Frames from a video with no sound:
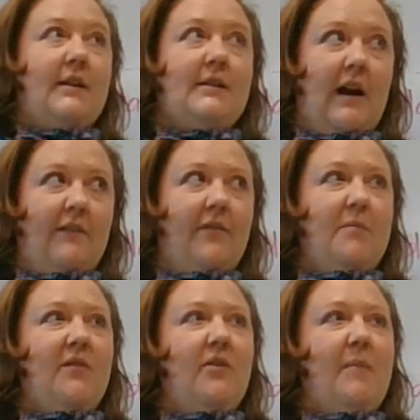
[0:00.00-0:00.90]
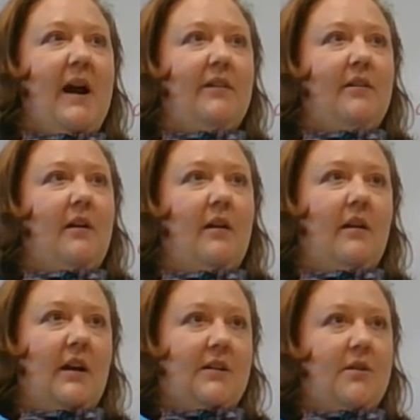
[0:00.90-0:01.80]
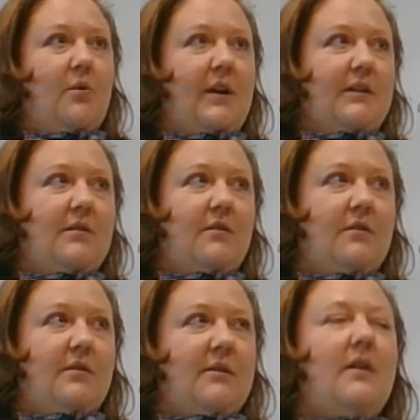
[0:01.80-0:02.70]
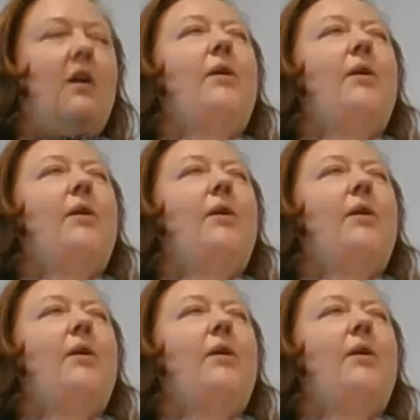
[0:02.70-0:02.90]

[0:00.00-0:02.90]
Aside from the verb être, it's always oz.